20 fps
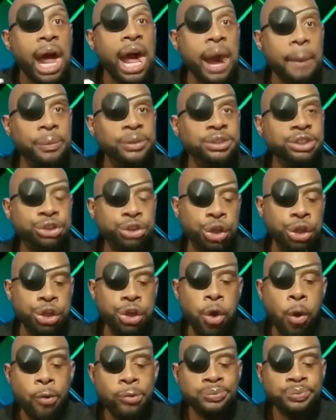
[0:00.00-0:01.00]
happens to
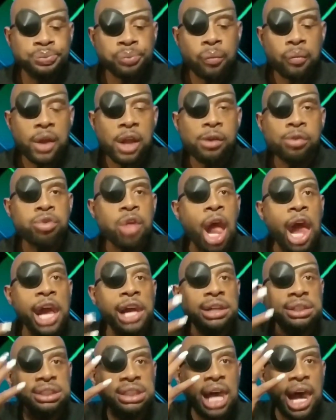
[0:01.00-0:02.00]
you,
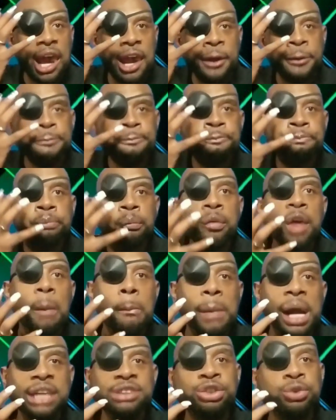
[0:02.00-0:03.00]
it like
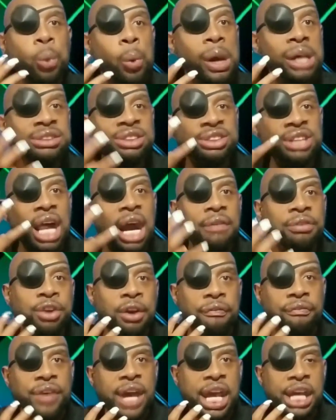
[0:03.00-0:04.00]
makes one side of
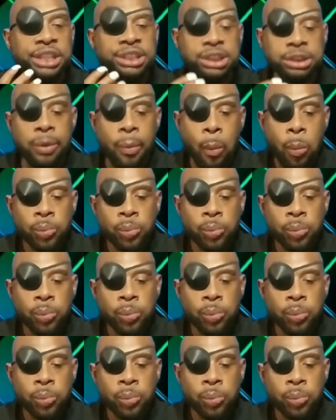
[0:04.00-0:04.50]
your face